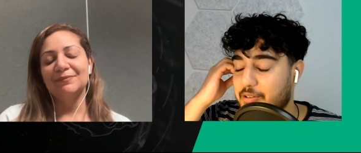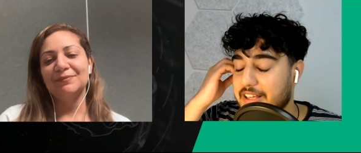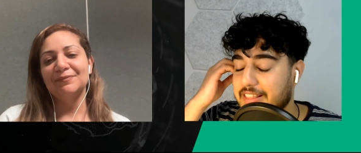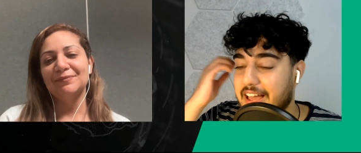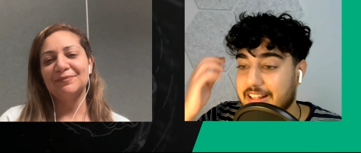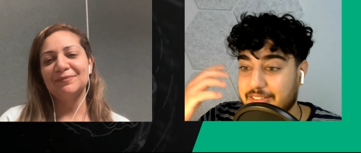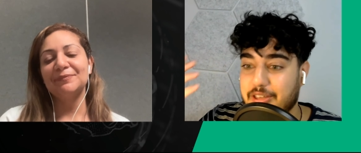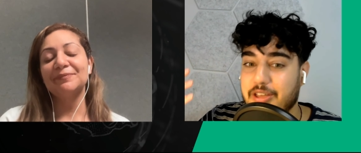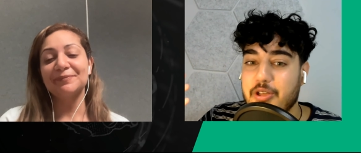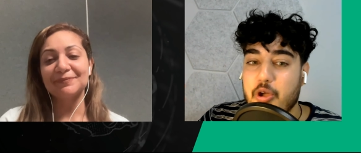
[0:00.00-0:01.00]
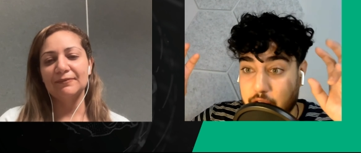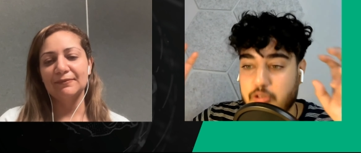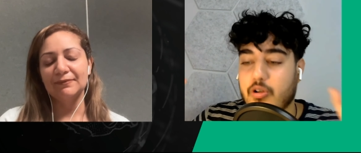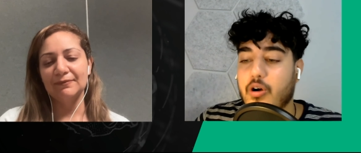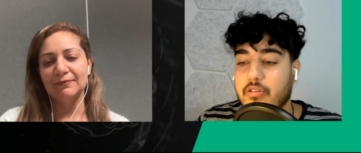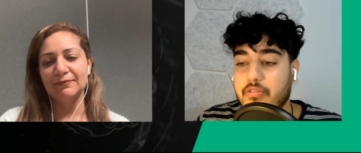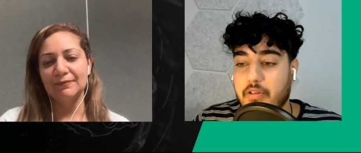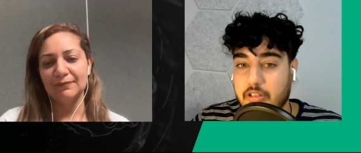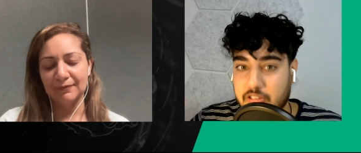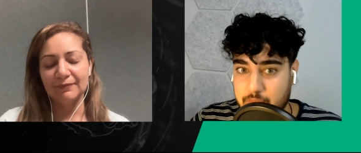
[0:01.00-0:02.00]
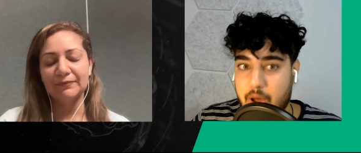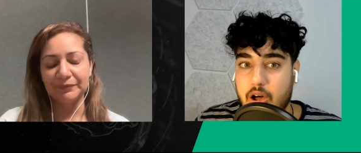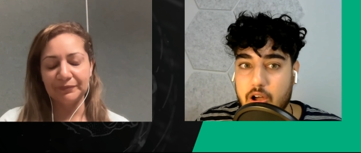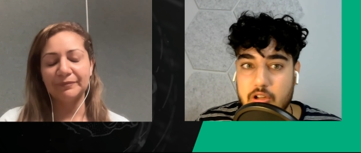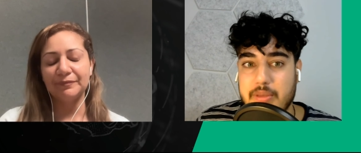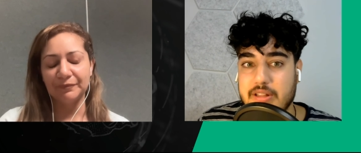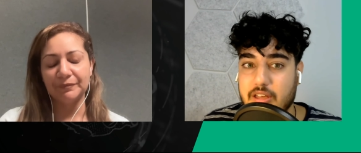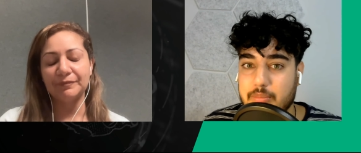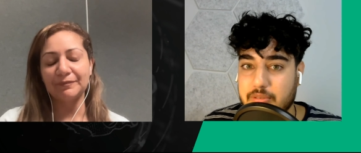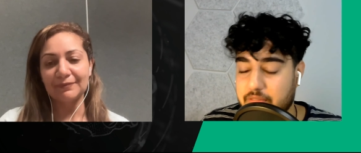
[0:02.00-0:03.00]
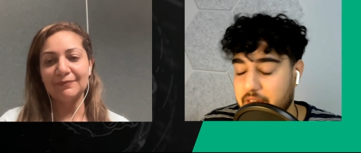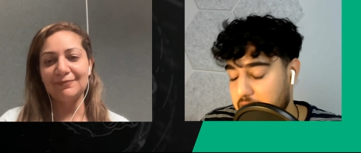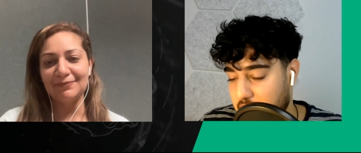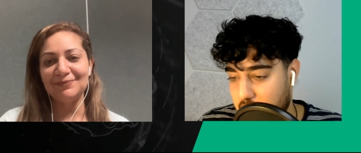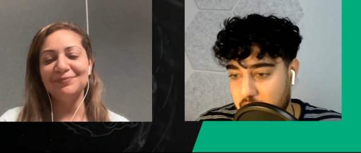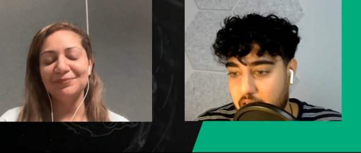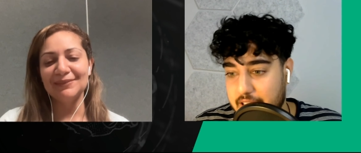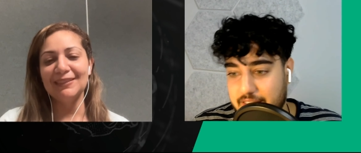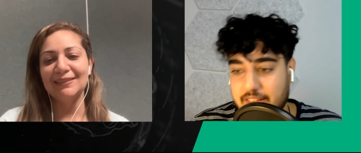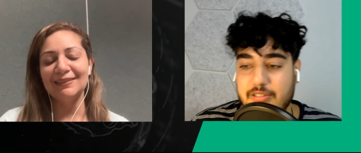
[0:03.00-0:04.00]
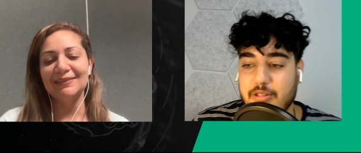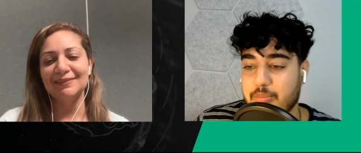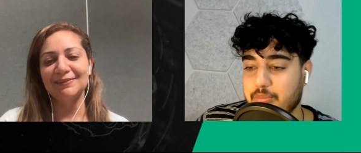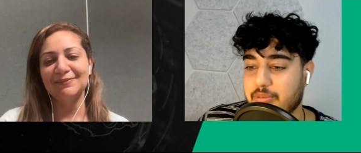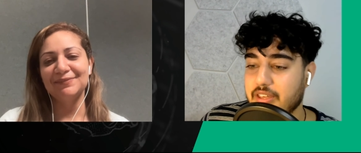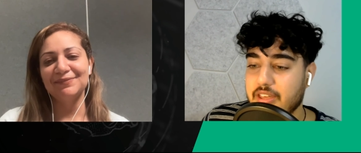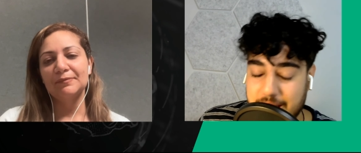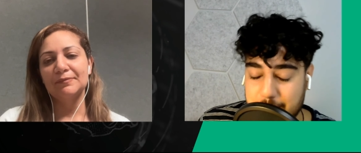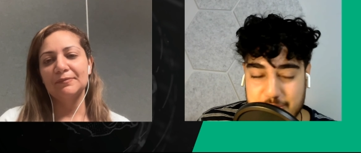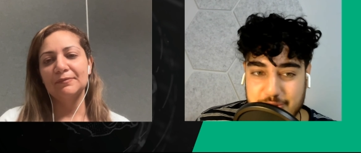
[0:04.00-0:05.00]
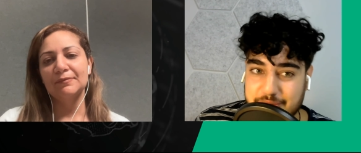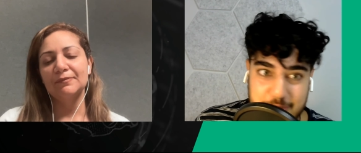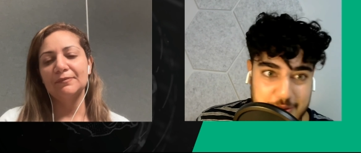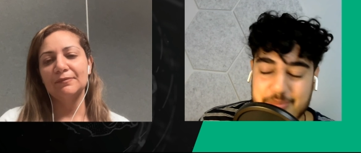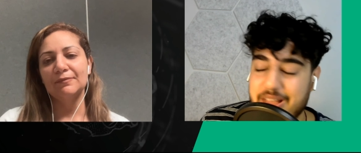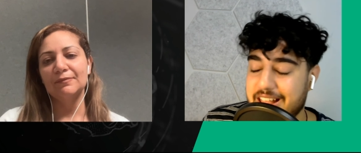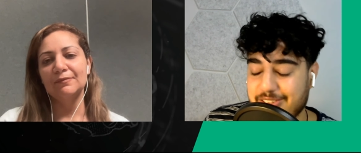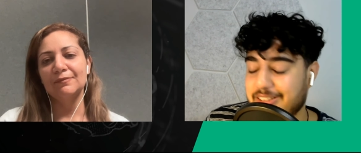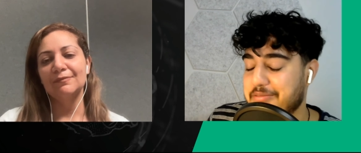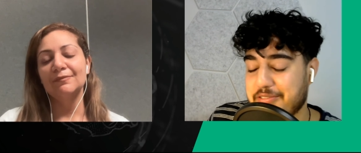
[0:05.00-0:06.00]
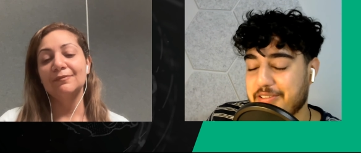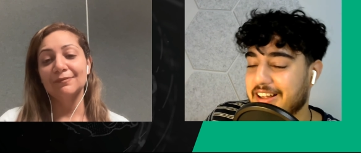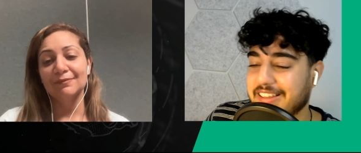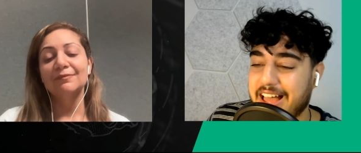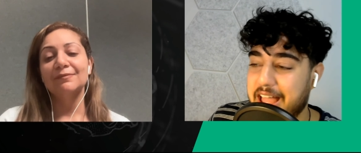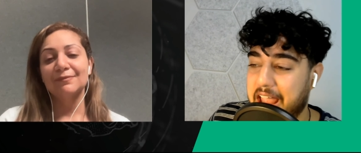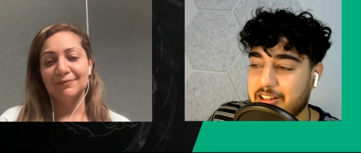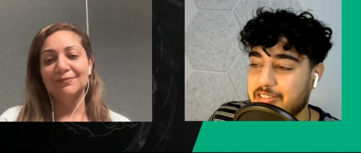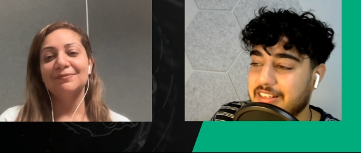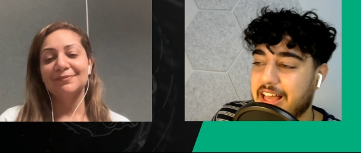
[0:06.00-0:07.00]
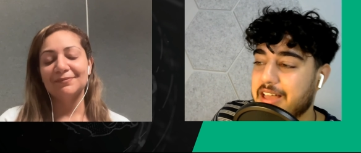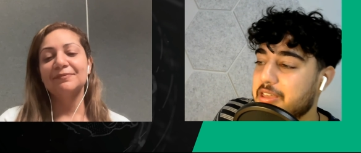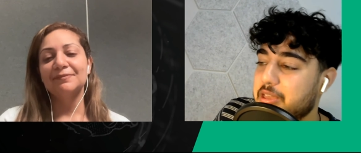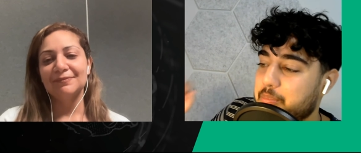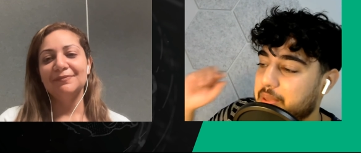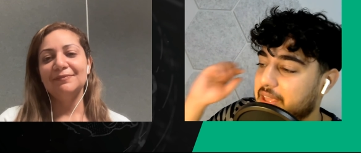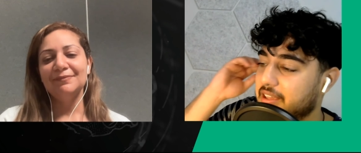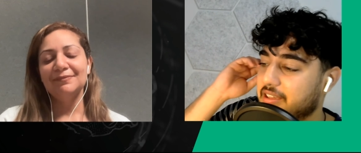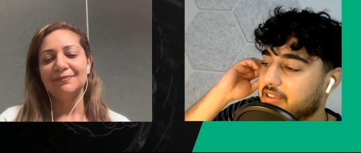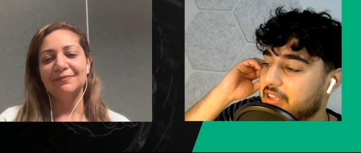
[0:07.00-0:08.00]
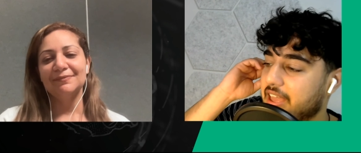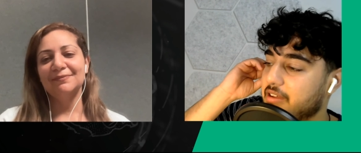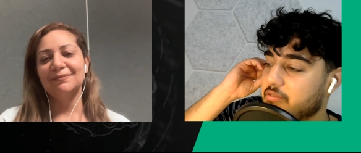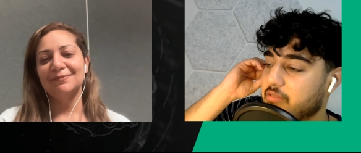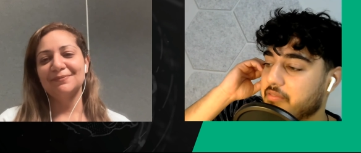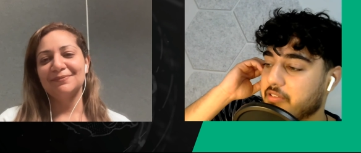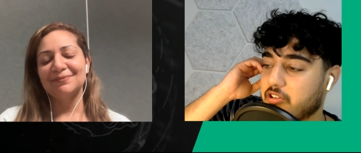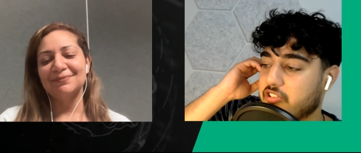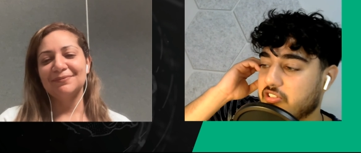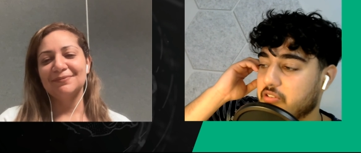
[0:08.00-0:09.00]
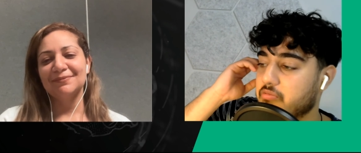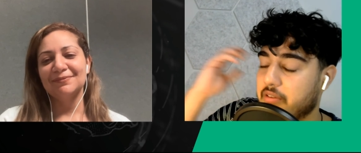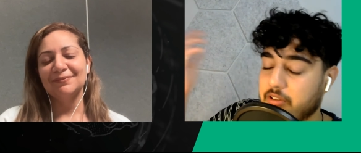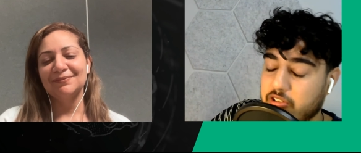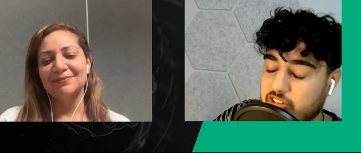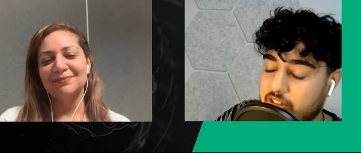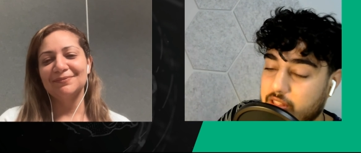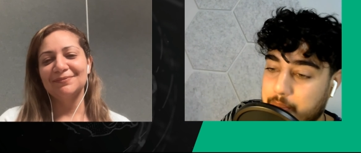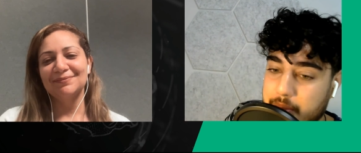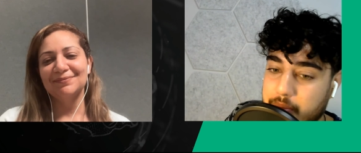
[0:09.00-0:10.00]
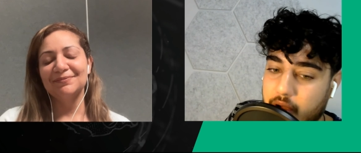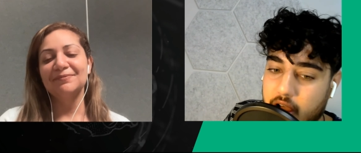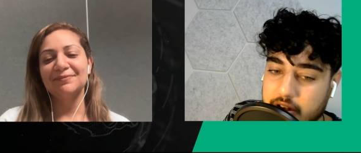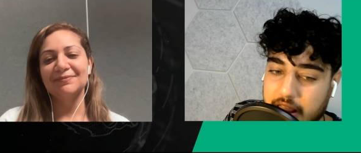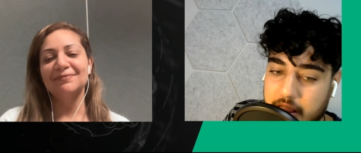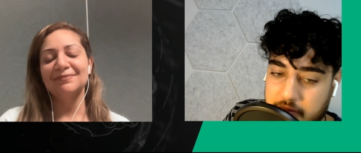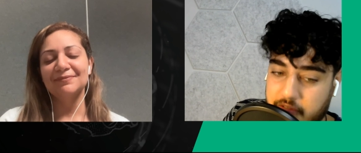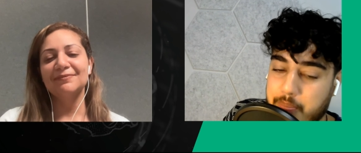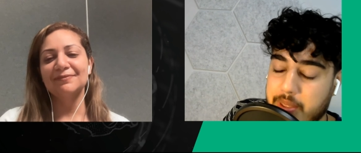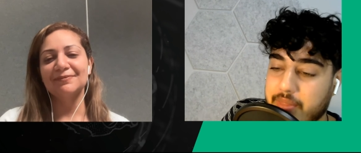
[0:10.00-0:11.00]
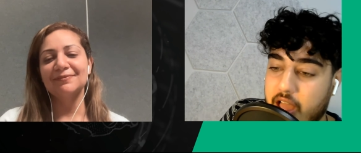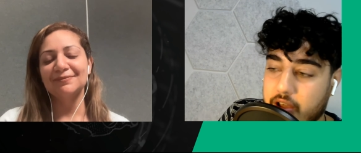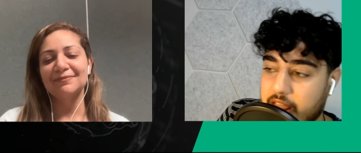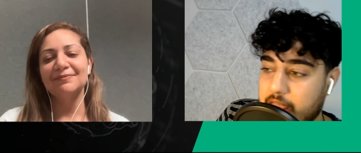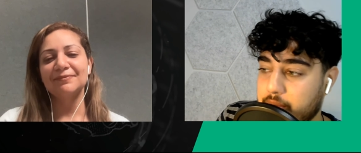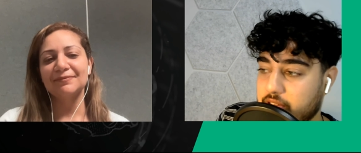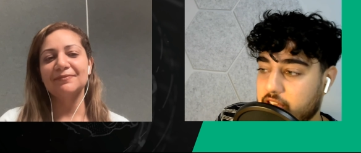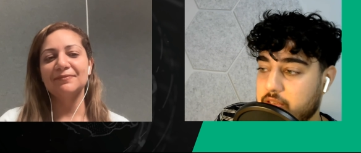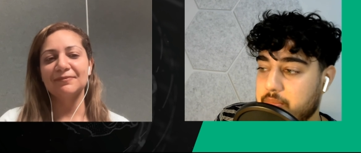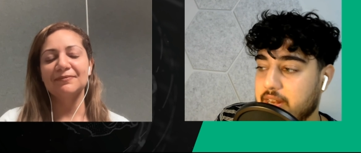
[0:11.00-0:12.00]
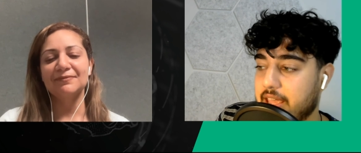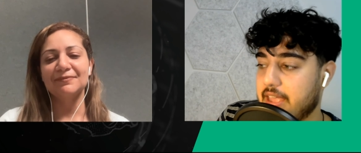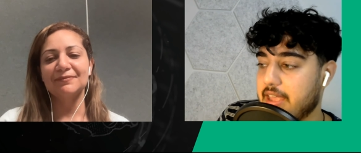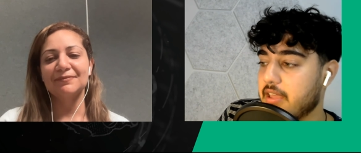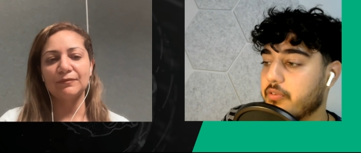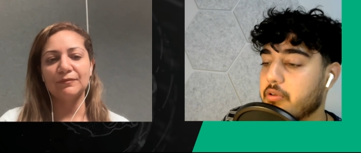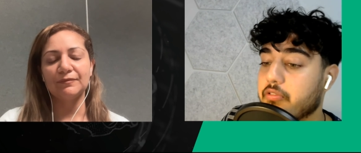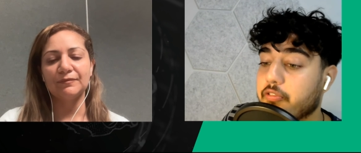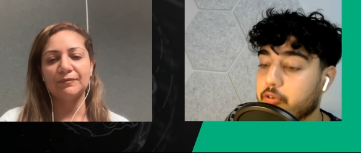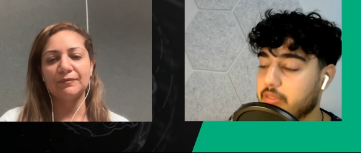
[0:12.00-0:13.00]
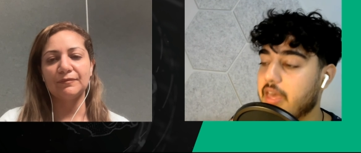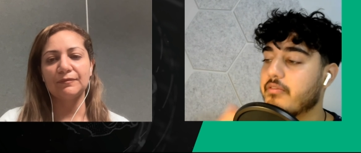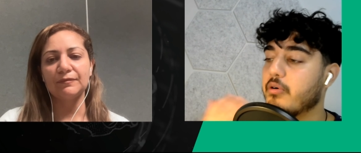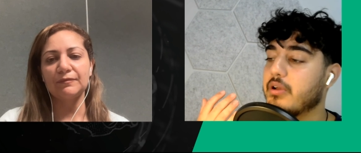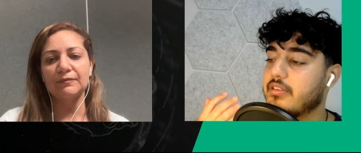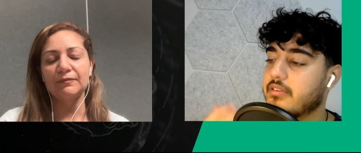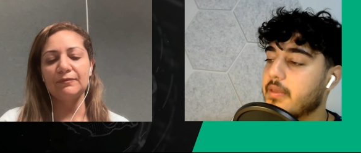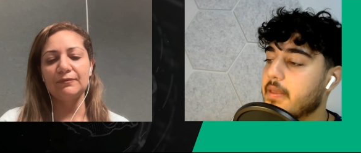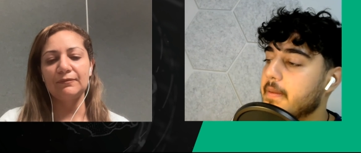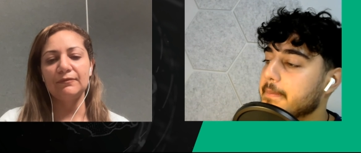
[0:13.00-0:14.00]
Speaker 1: integrate that into the future of a smart home in terms of the light yeah. systems, the temperature of the room, eh, just everything like that. I can see that being yeah revolution revolutionary that people aren't that for people that aren't able to communicate through through their voice.